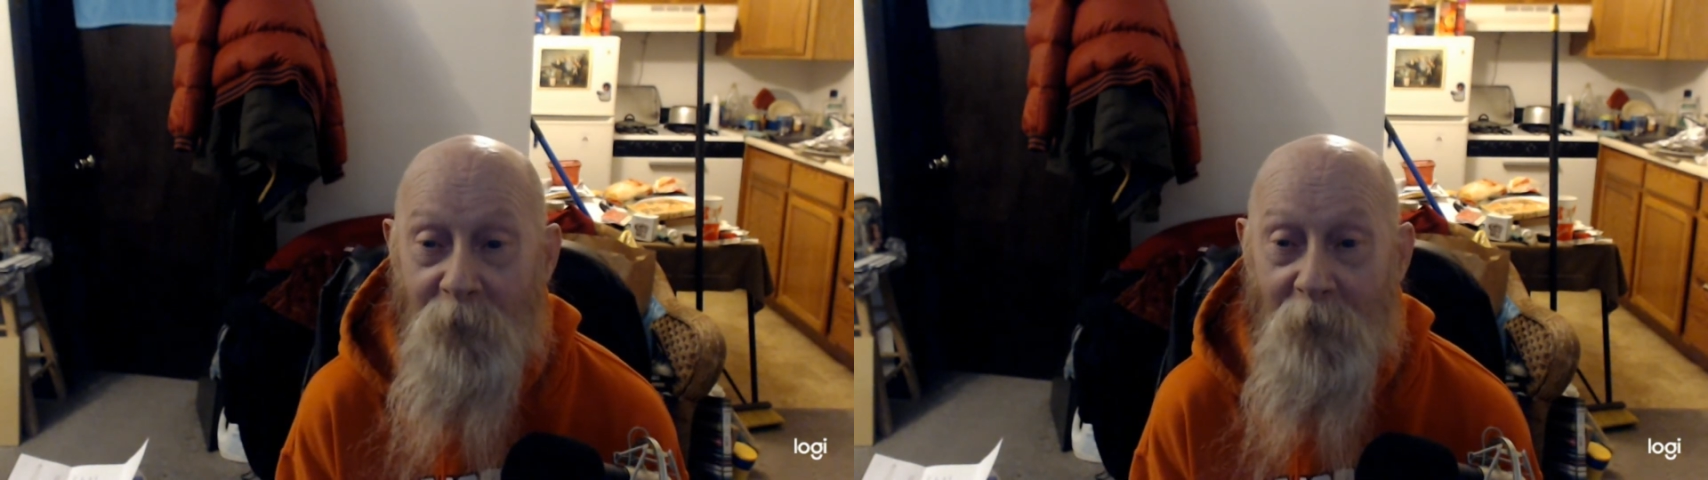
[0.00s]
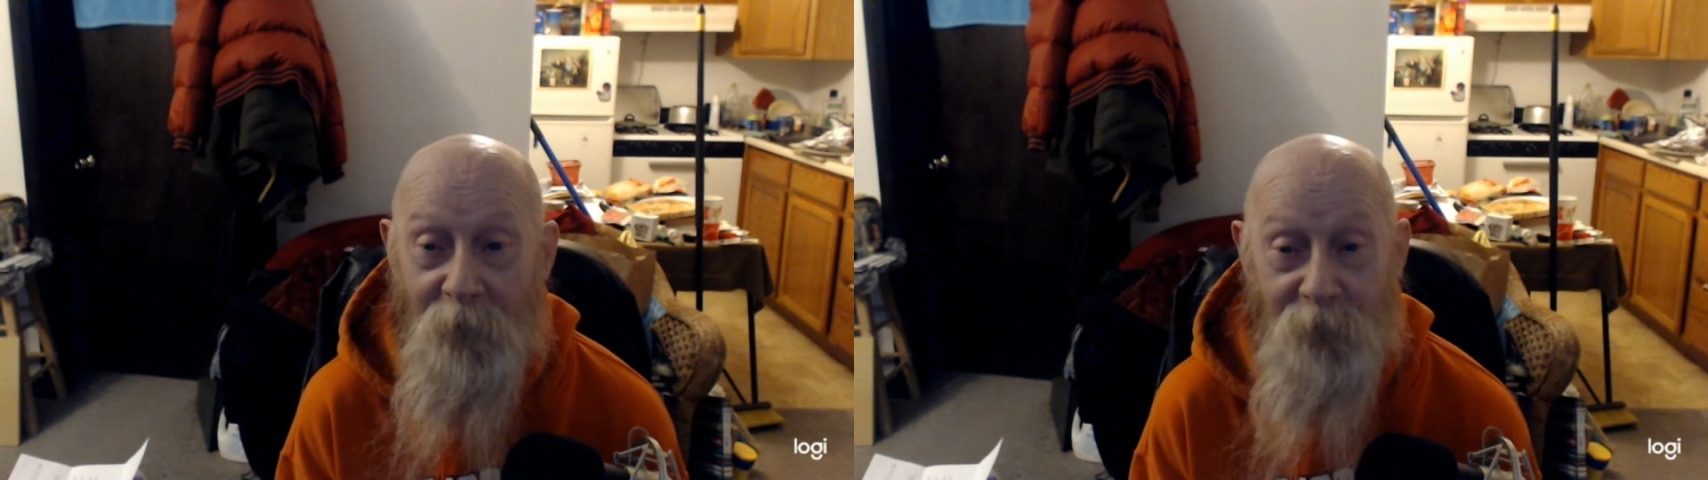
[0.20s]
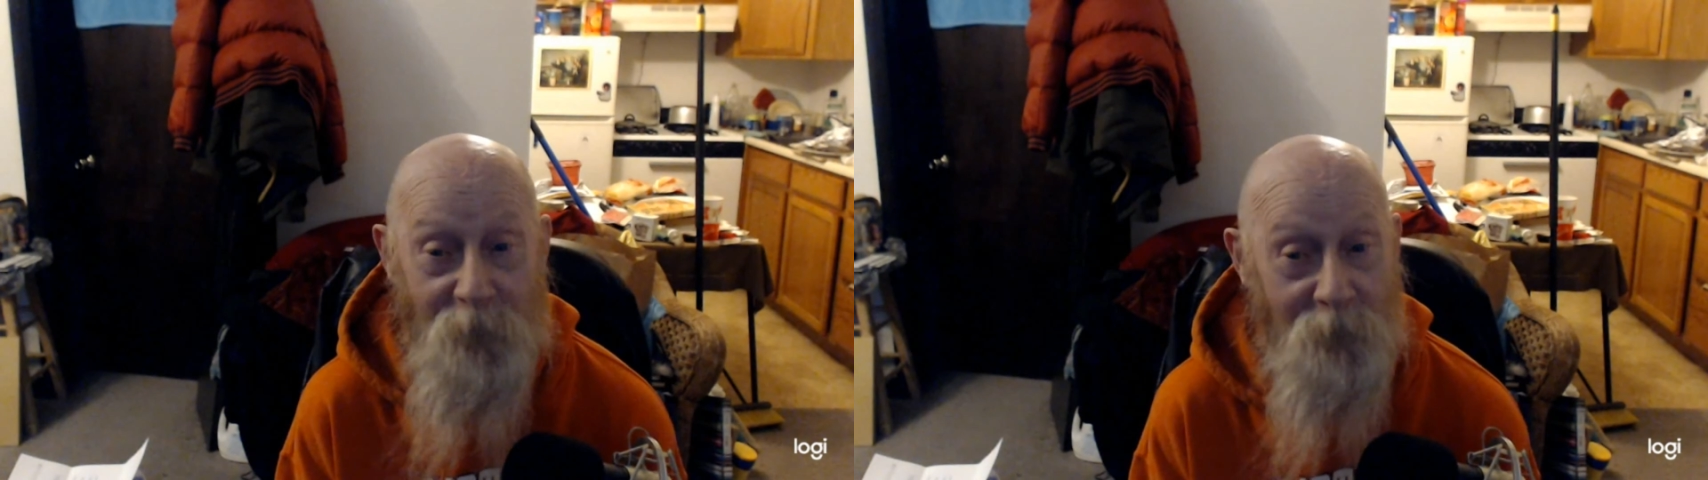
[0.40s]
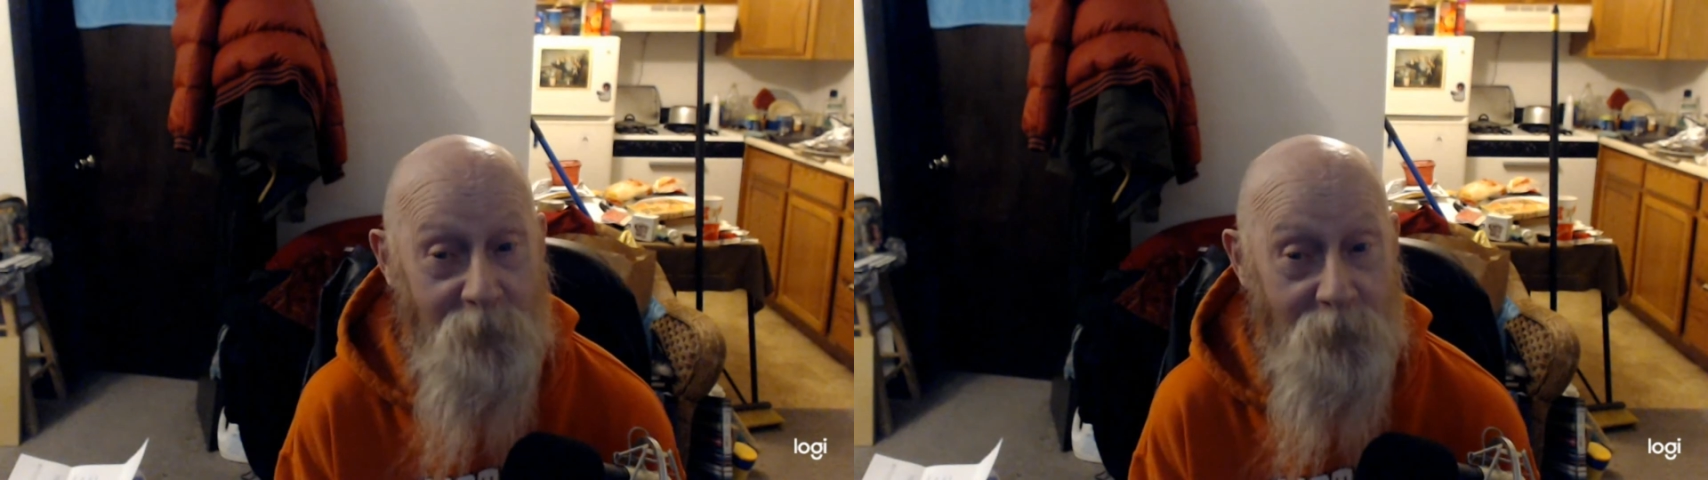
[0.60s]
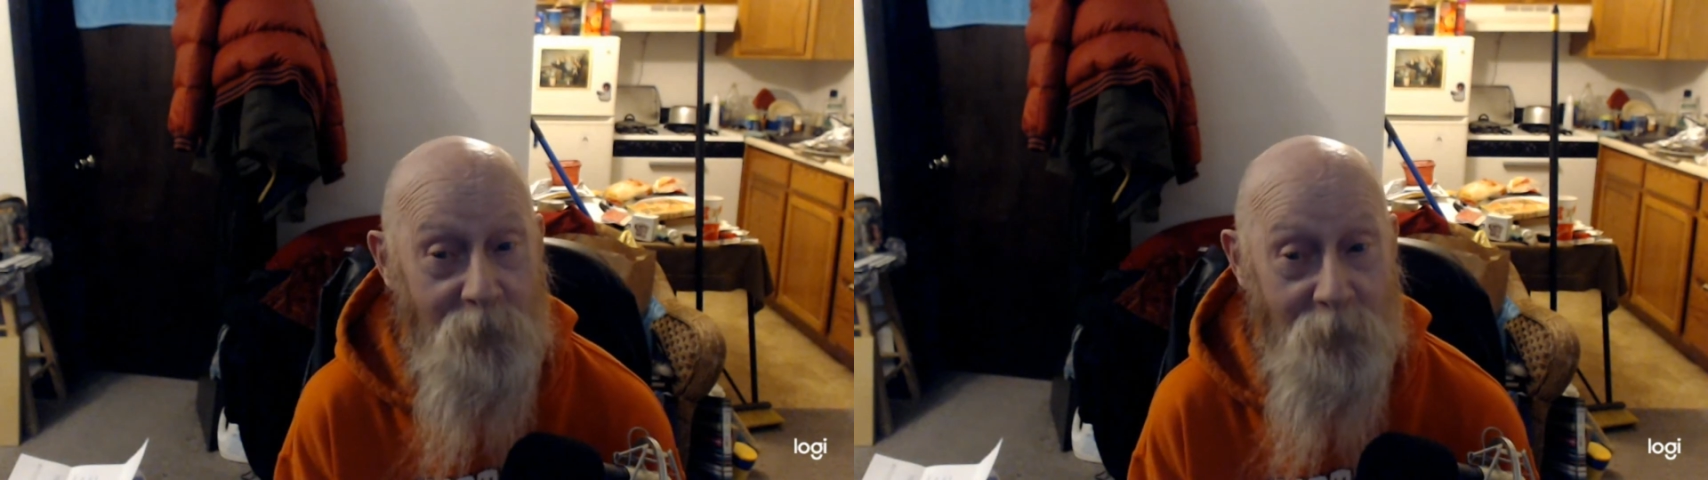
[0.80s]
that
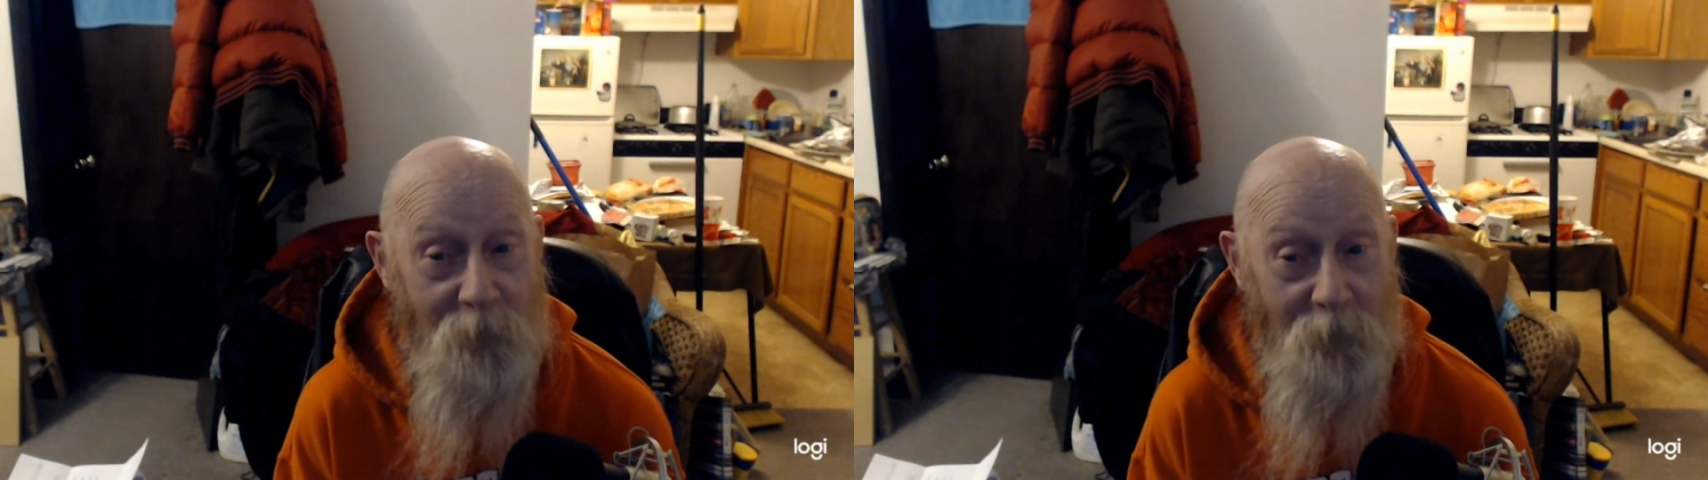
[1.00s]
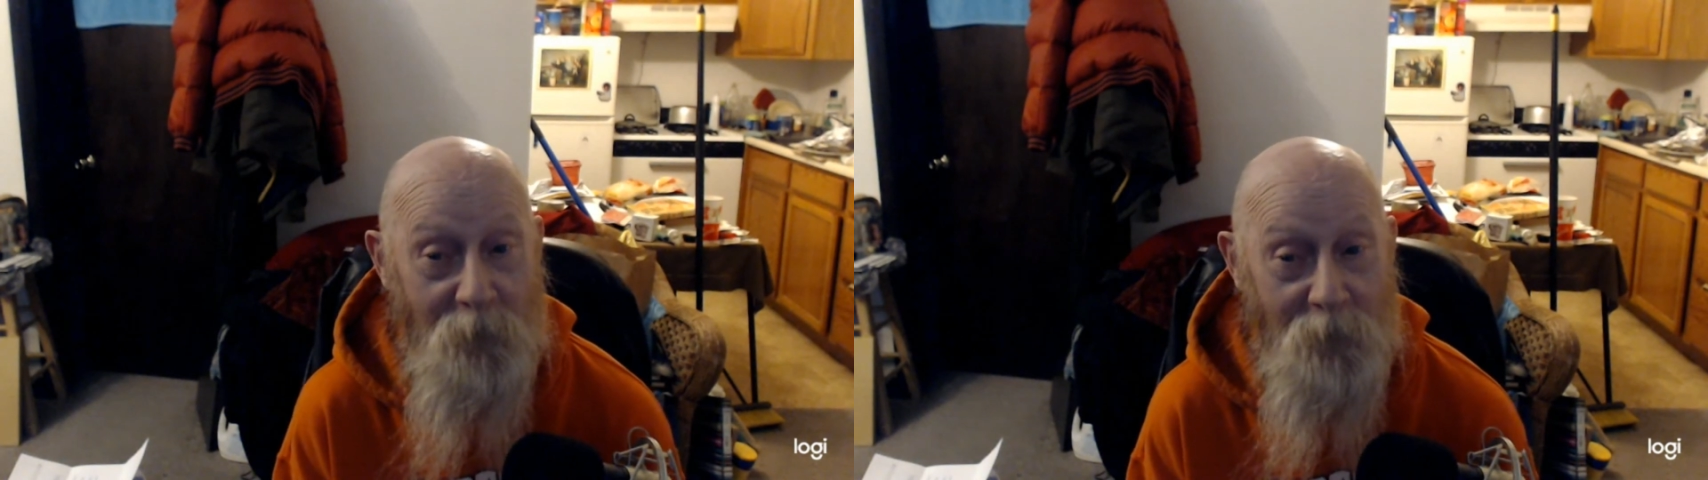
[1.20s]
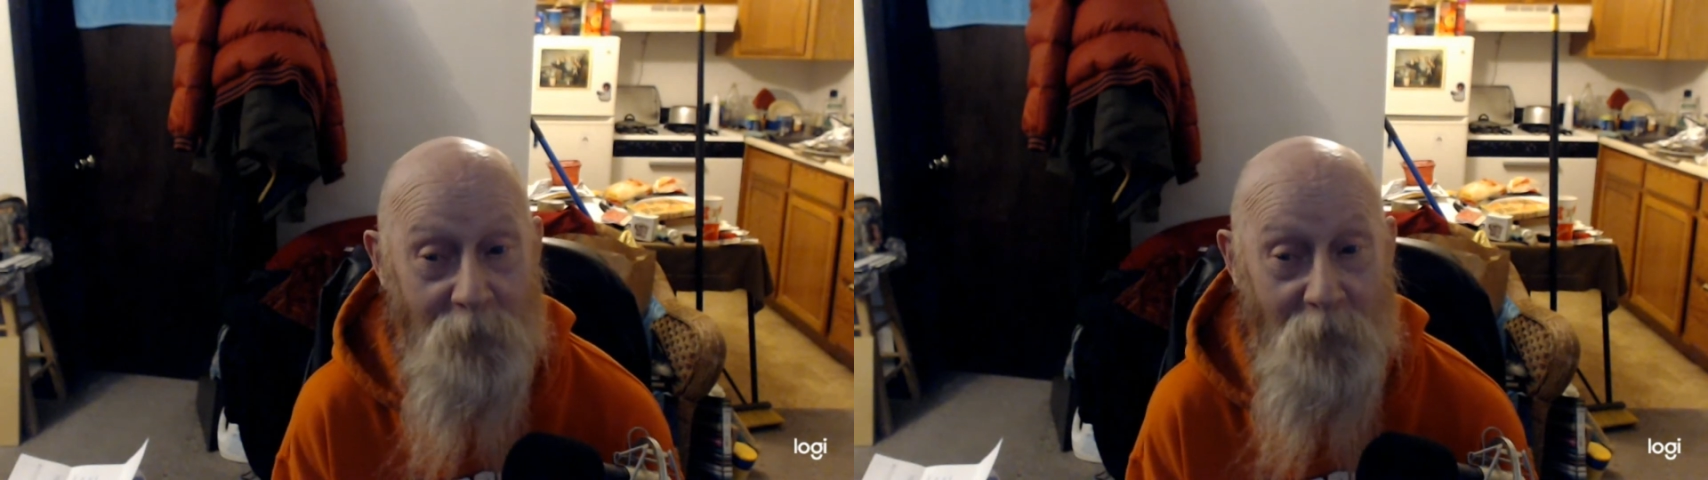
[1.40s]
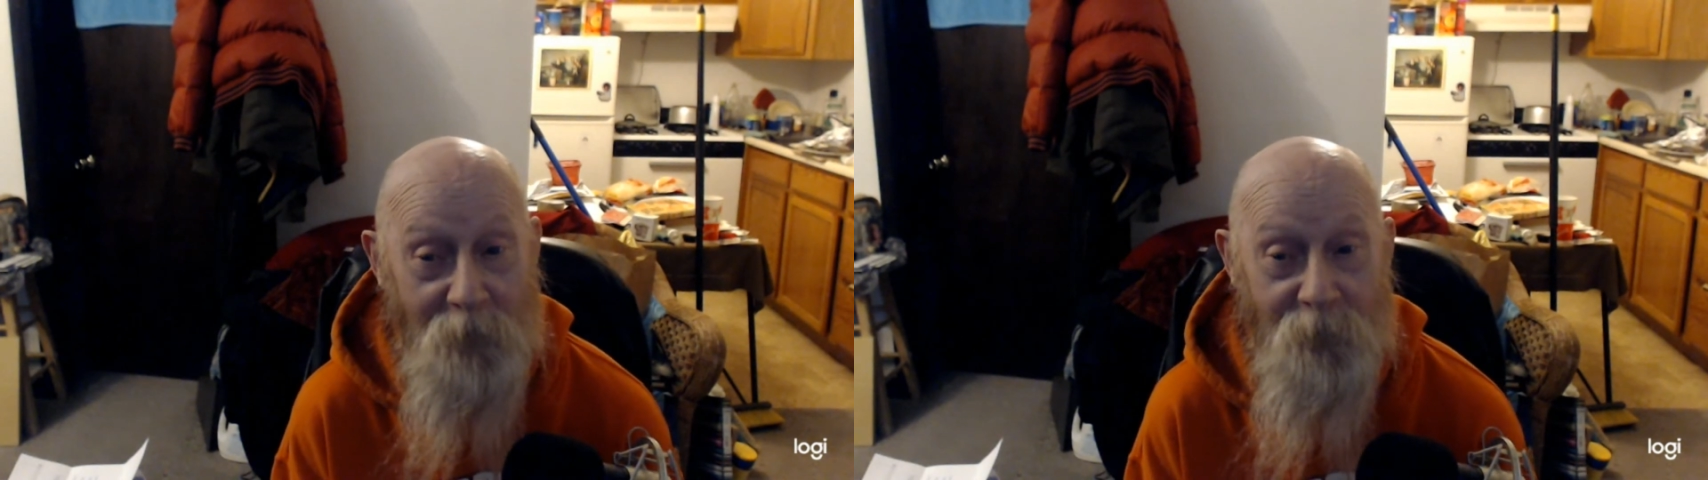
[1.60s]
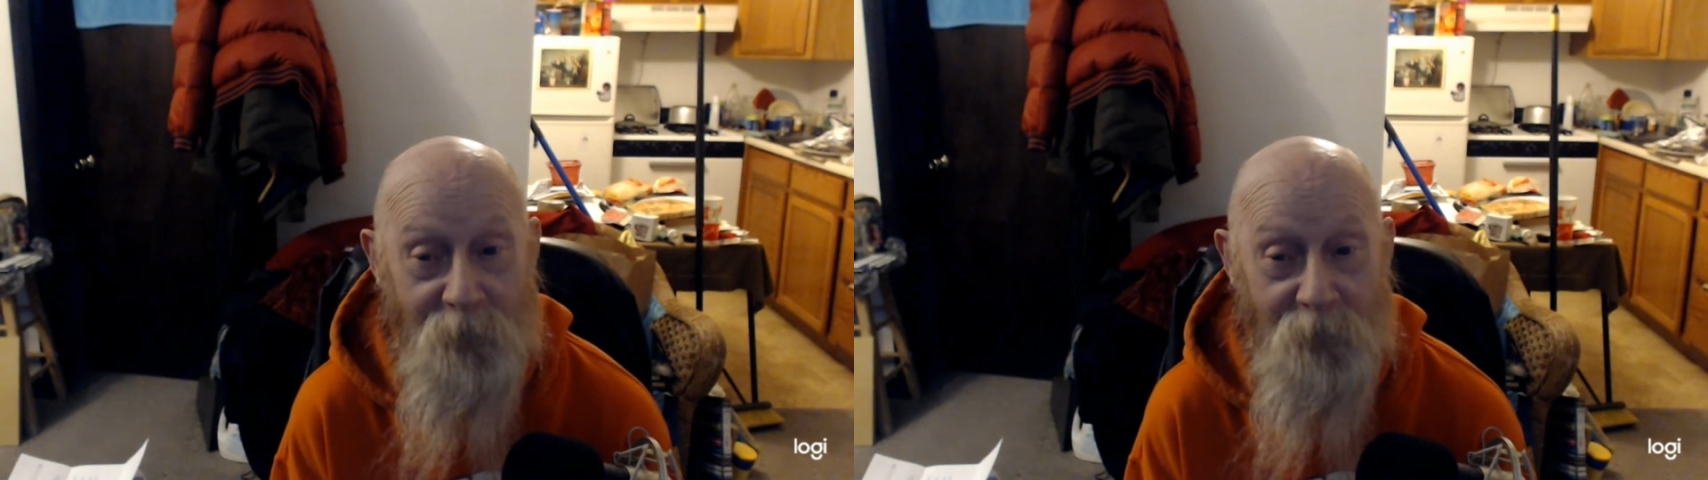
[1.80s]
enlightened